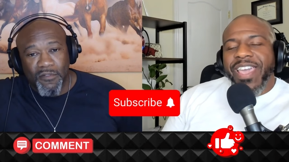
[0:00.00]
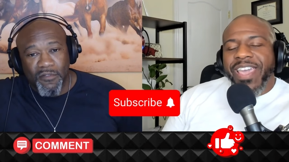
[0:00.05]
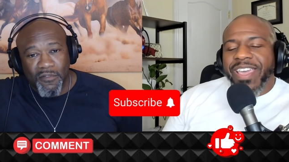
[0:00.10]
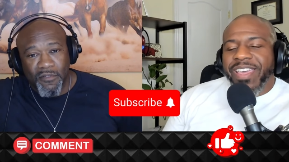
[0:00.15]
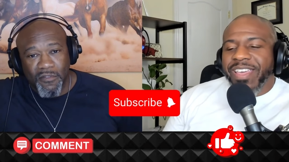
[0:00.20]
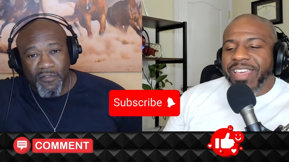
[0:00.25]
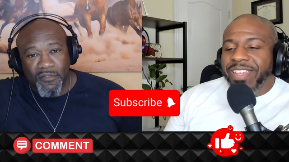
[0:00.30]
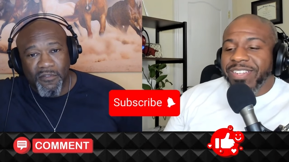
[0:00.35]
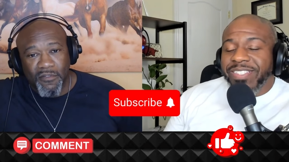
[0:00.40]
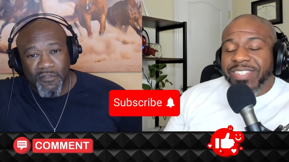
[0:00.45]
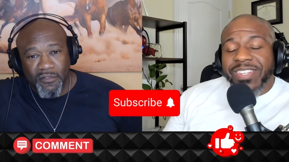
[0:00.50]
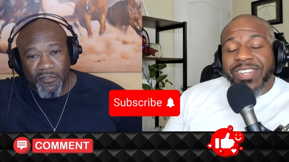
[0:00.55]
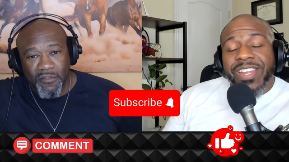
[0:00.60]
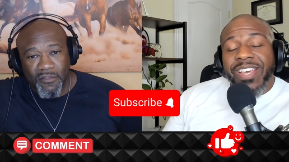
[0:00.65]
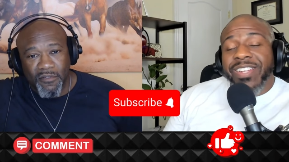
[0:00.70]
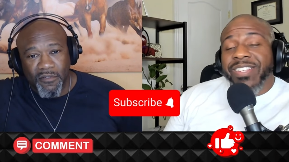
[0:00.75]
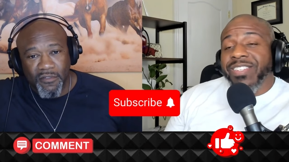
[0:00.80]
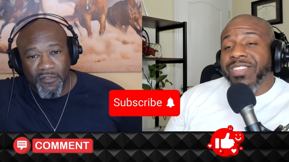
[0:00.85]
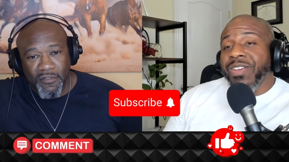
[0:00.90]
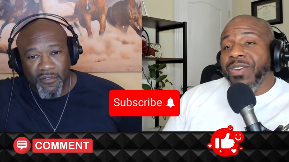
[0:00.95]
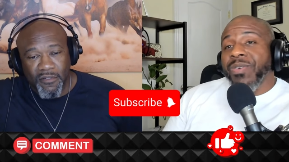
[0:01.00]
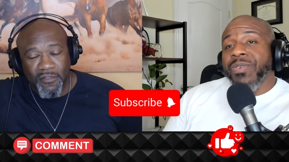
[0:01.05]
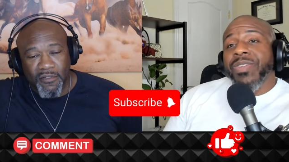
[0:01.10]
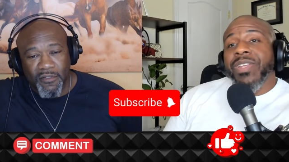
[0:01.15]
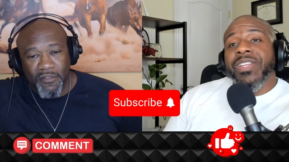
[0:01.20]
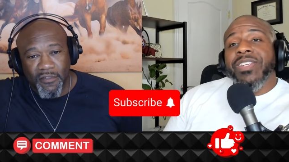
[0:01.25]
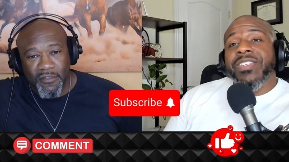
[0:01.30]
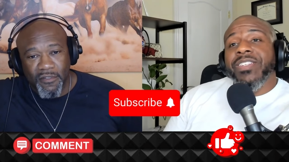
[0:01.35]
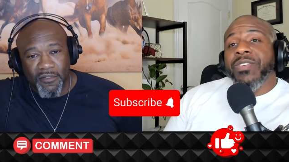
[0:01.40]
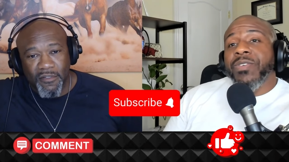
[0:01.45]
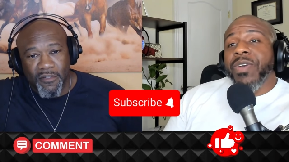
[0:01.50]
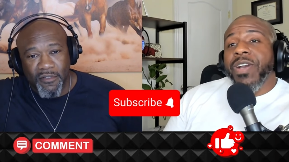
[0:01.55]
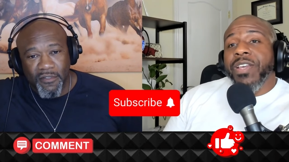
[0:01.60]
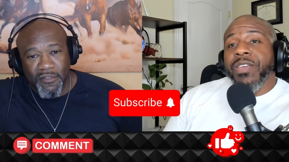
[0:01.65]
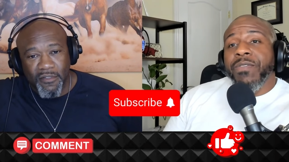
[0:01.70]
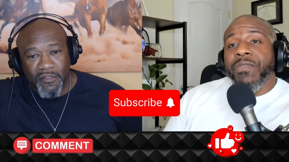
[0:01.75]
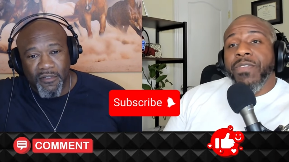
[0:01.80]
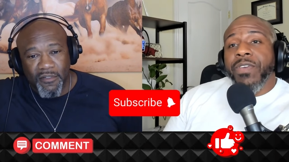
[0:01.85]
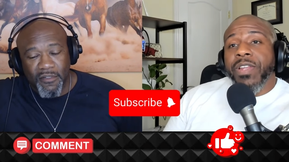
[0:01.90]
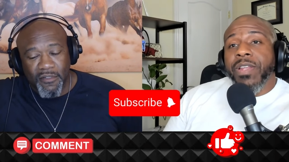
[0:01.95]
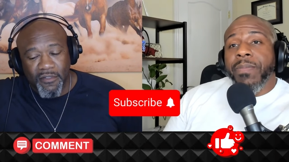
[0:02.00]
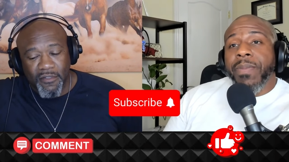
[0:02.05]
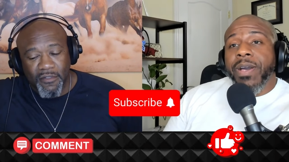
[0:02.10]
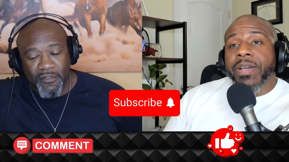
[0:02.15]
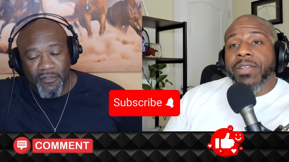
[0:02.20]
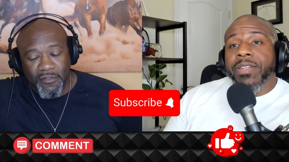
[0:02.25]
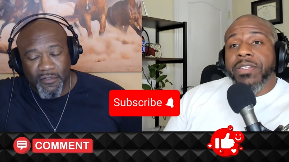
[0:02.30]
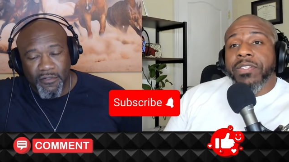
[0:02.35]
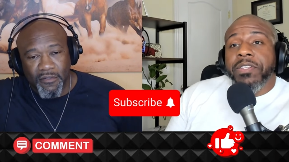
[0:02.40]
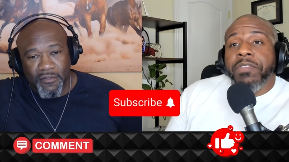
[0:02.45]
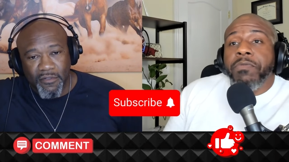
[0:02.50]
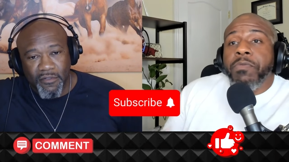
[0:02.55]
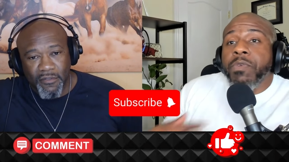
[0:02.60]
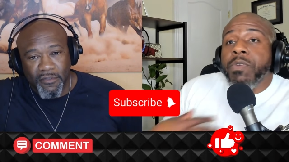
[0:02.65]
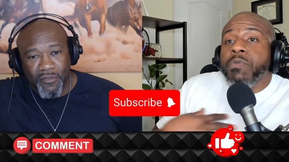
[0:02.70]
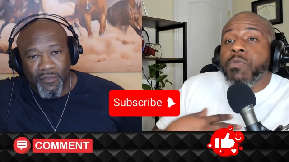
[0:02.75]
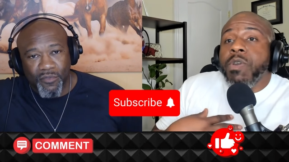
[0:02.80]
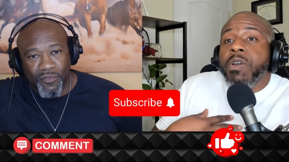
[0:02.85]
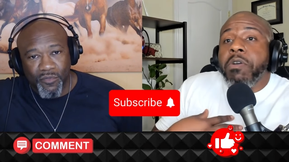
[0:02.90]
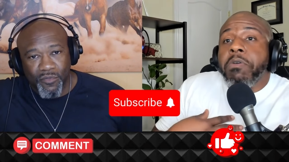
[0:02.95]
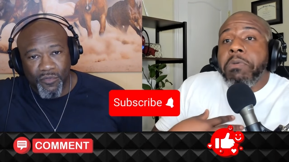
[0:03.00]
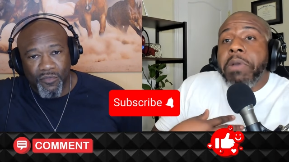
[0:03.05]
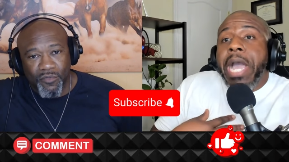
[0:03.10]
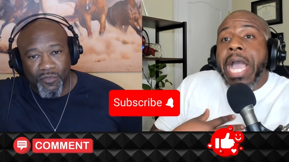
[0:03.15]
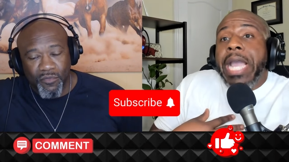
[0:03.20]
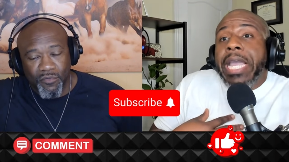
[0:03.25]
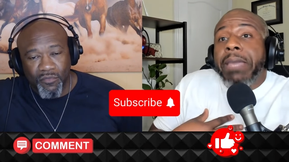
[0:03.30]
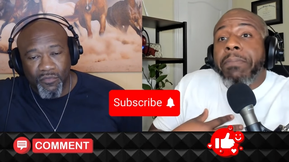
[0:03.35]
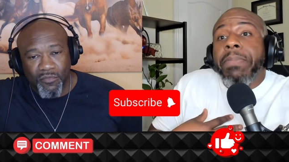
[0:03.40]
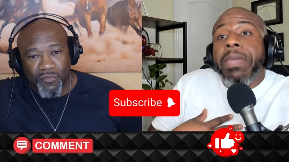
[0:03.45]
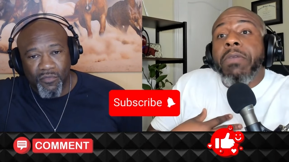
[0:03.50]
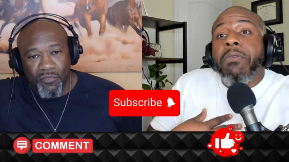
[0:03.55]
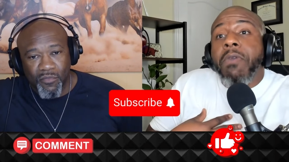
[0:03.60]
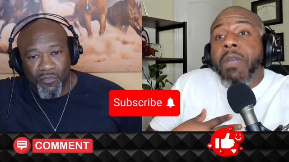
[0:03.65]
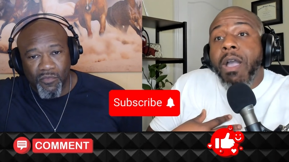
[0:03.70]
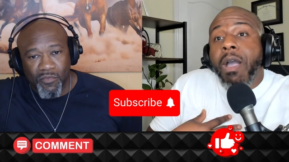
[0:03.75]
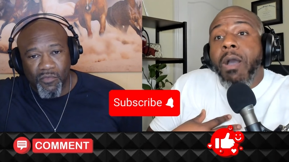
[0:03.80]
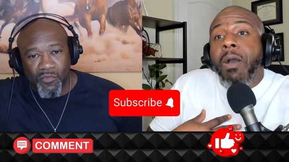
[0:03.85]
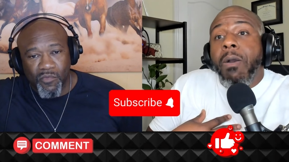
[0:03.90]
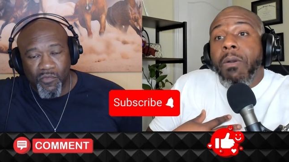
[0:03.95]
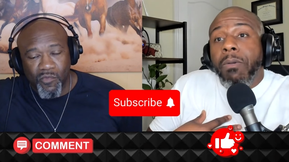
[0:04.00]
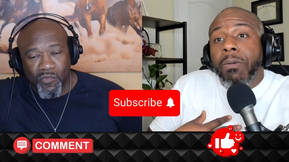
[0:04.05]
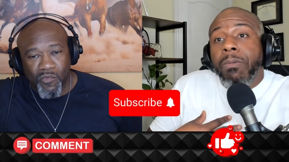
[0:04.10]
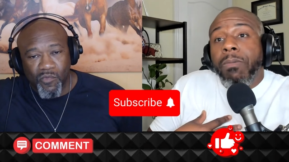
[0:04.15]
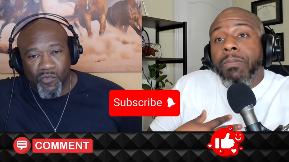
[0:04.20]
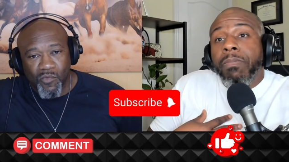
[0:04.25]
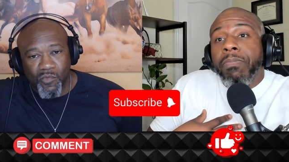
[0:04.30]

Speaker 1: And just let us know. Let us know how you feel about this. If we're wrong, I could be wrong.